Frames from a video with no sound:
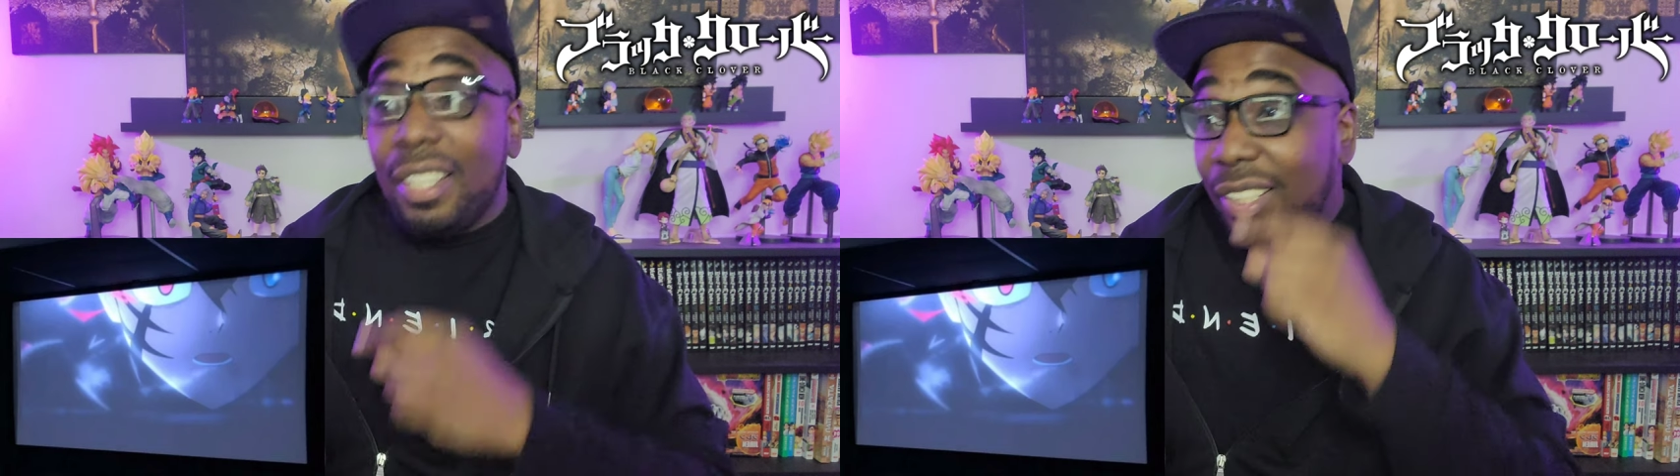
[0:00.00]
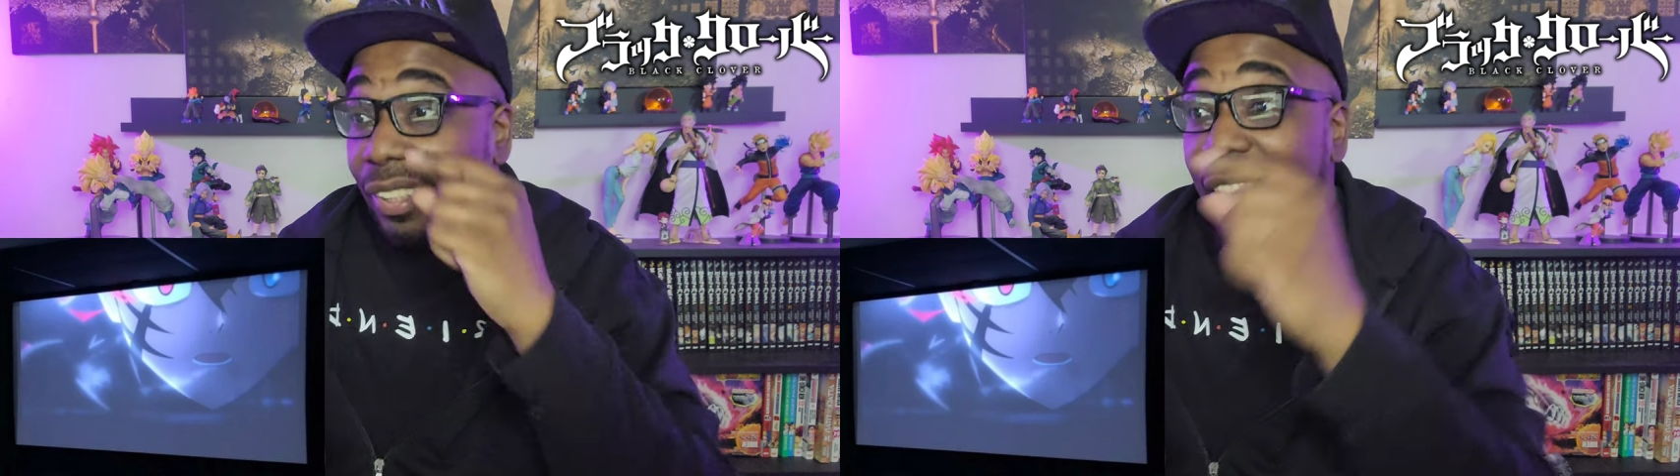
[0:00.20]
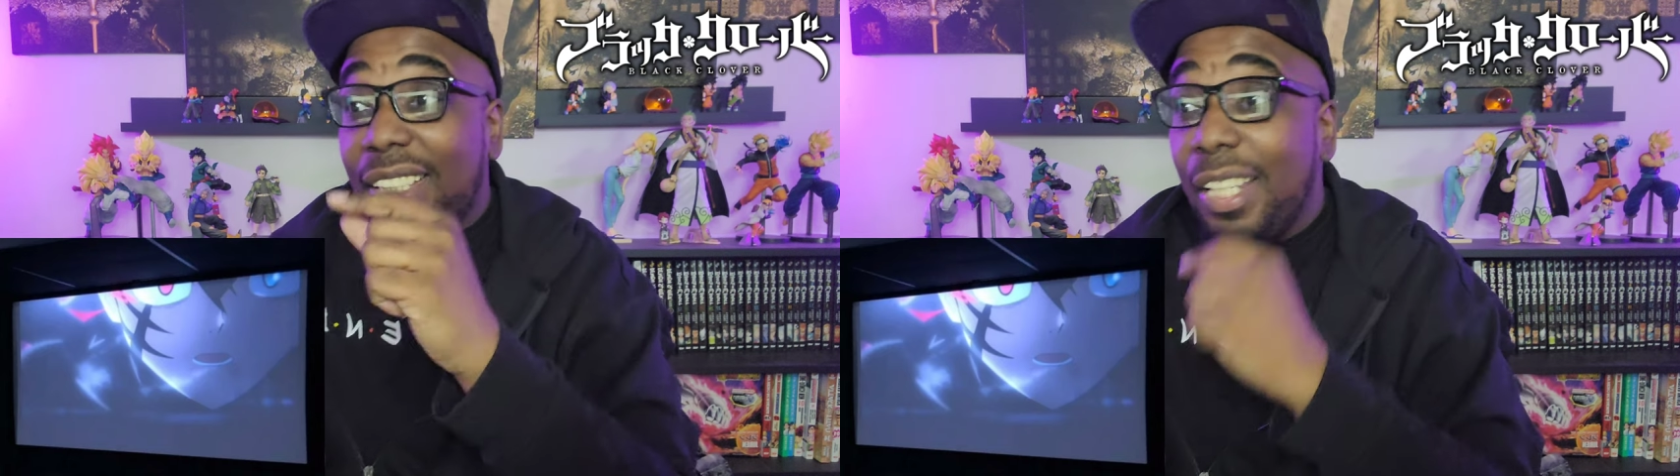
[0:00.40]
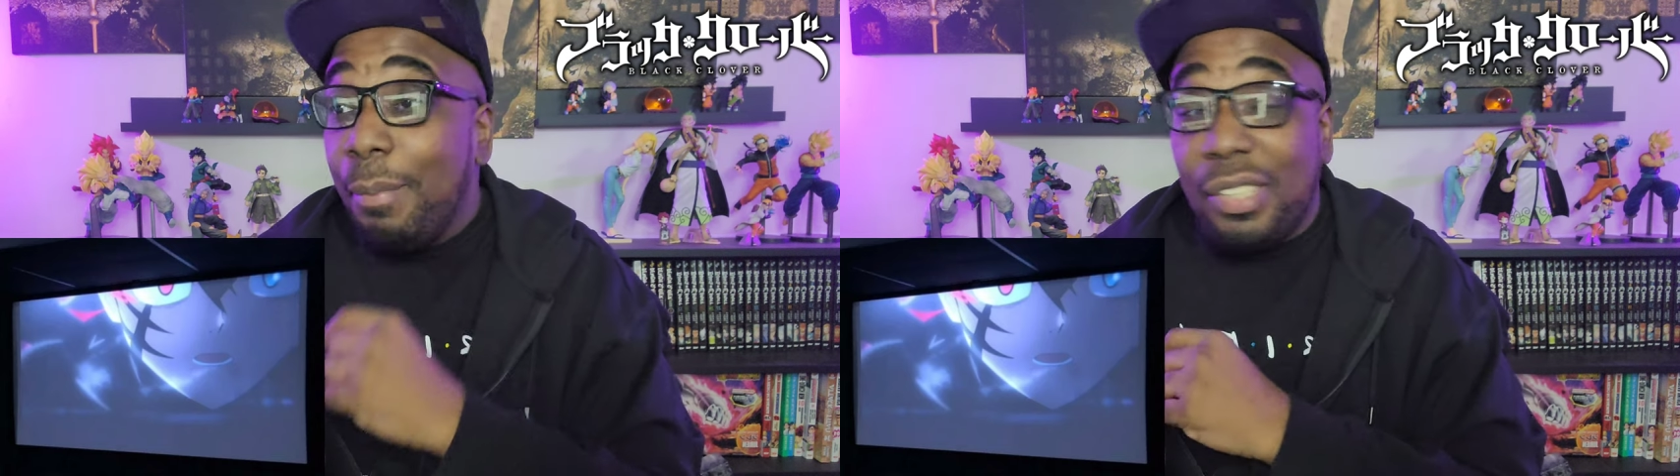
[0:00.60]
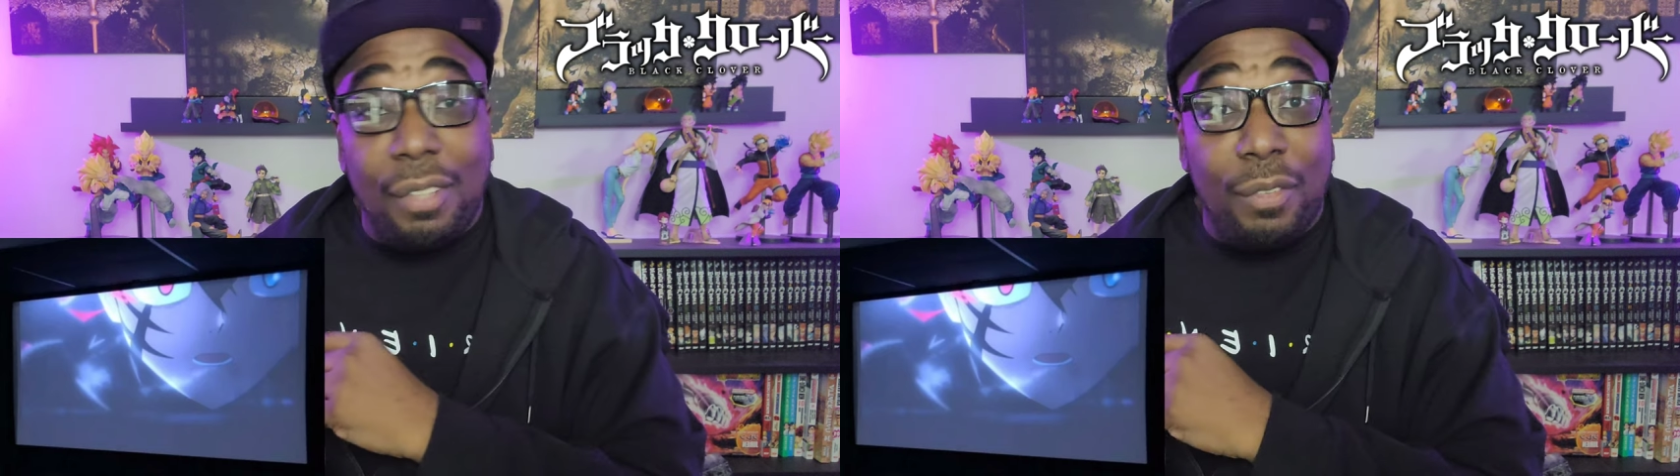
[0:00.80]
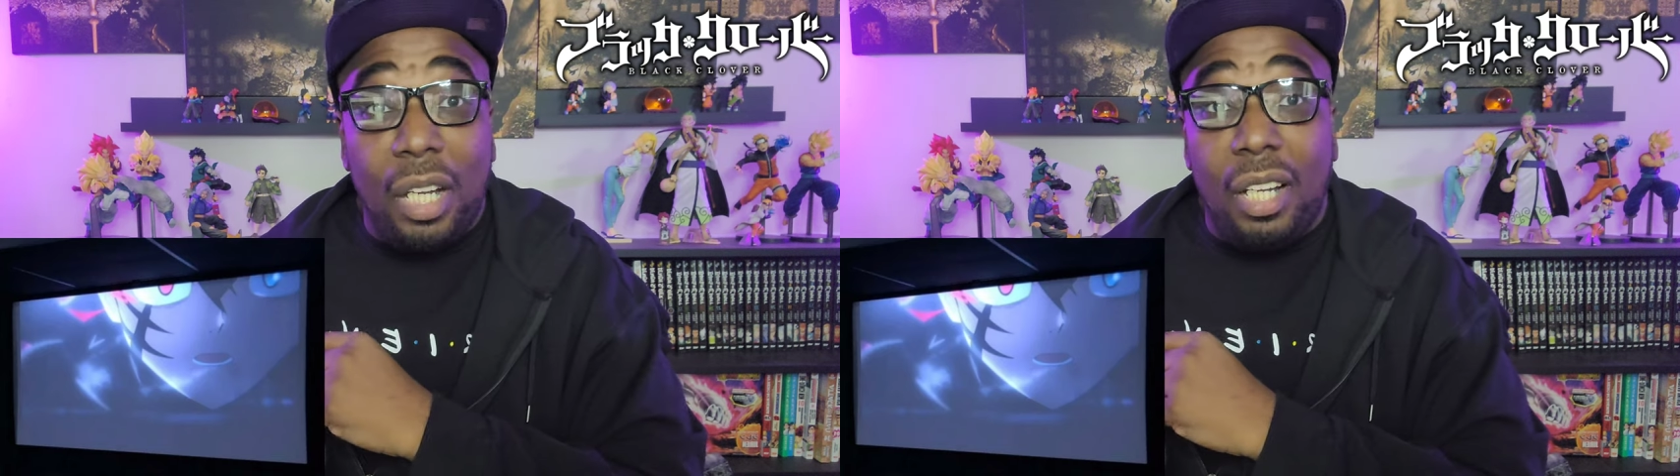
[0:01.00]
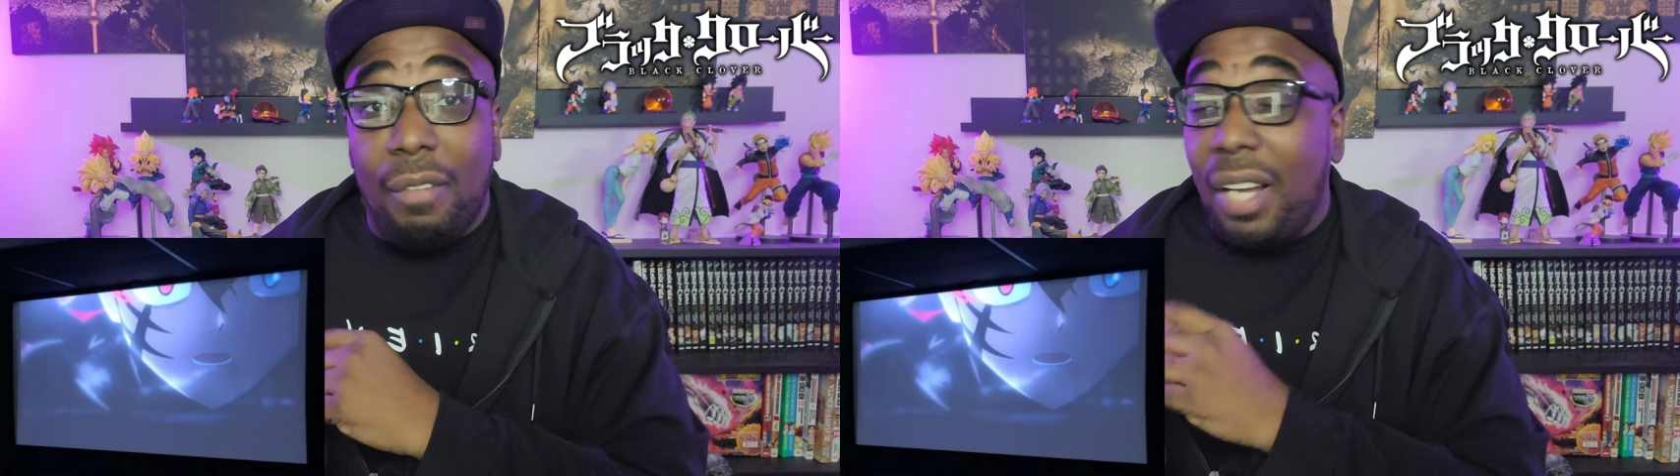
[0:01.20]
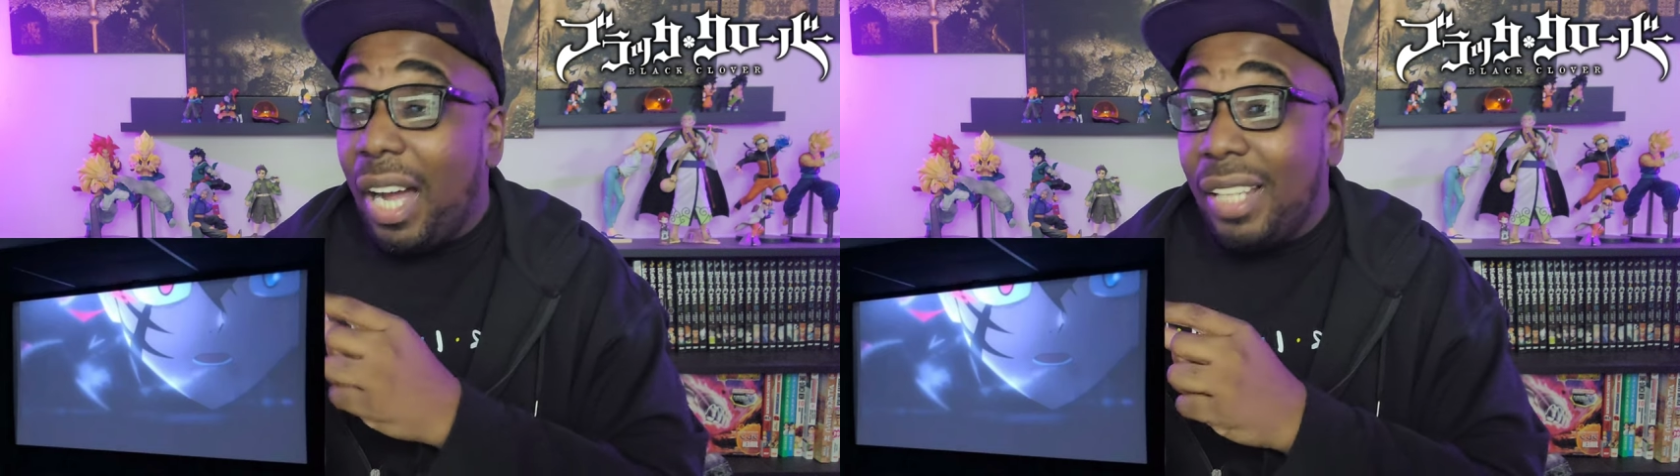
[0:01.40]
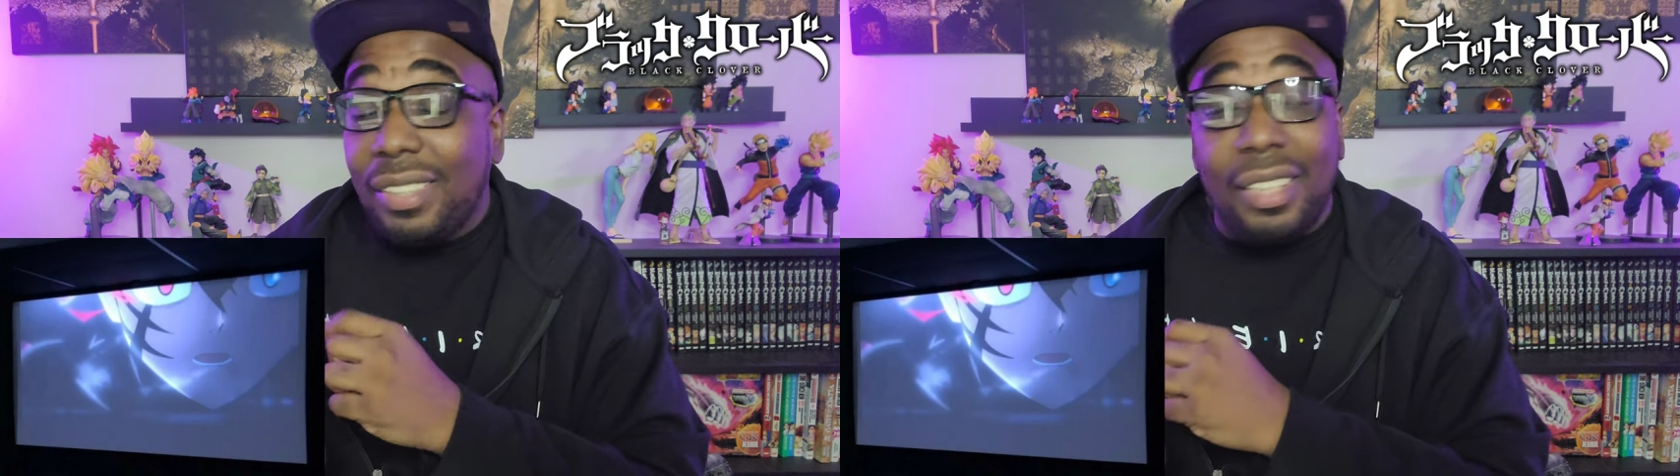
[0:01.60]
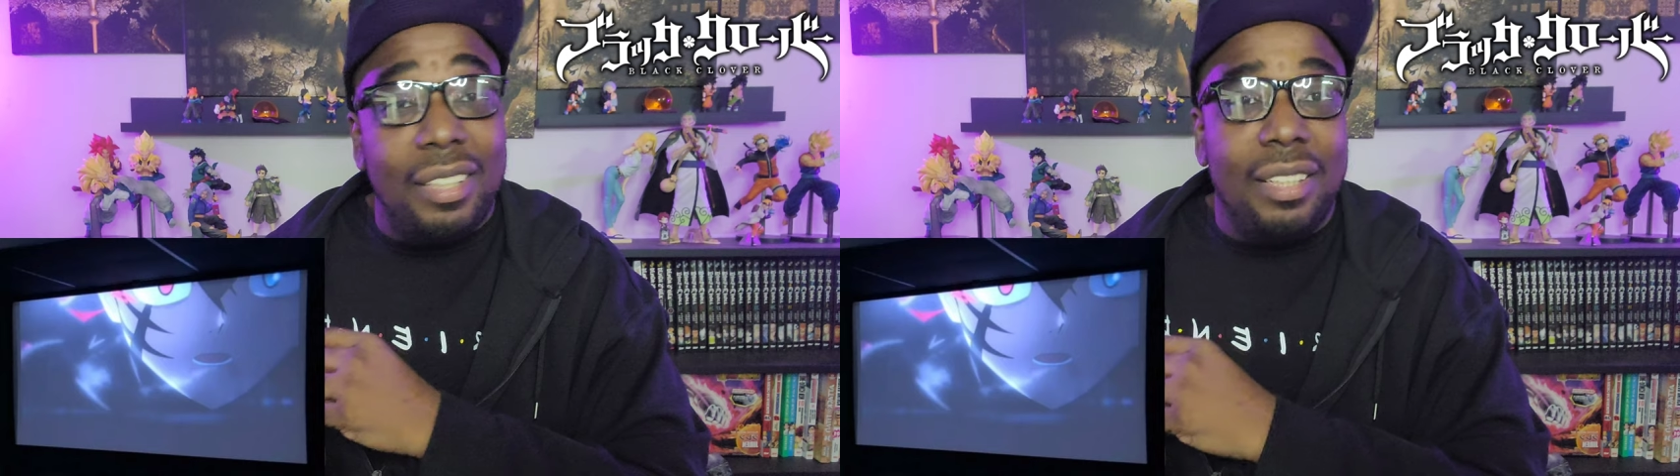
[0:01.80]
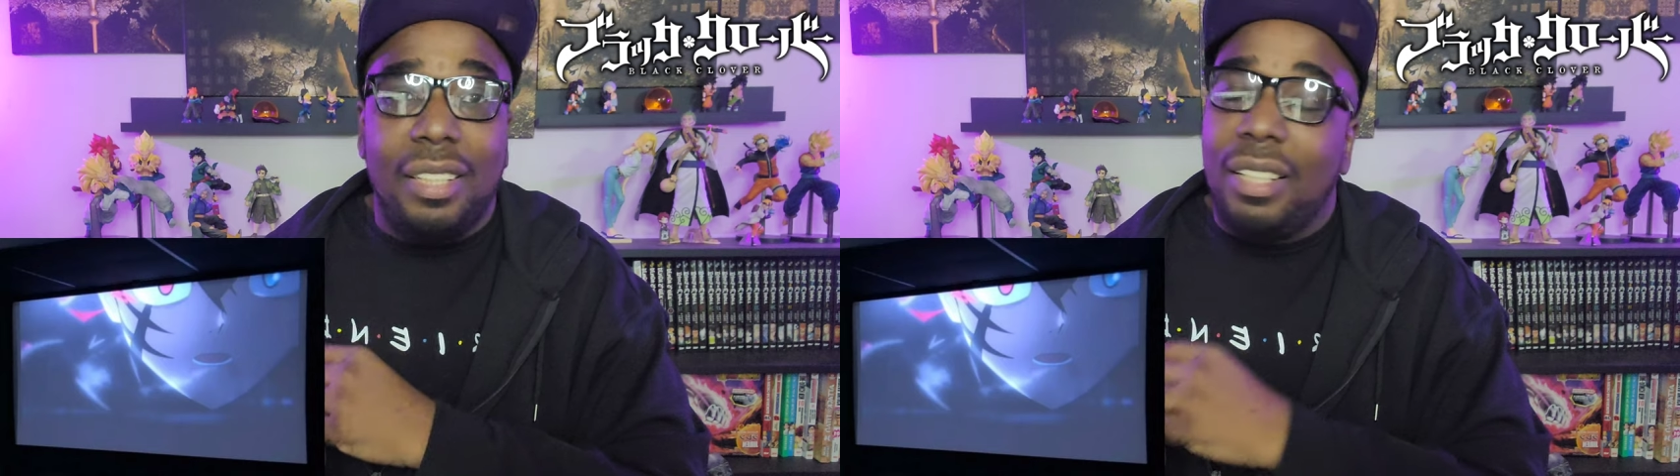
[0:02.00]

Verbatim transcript: Because this image of uh, Asta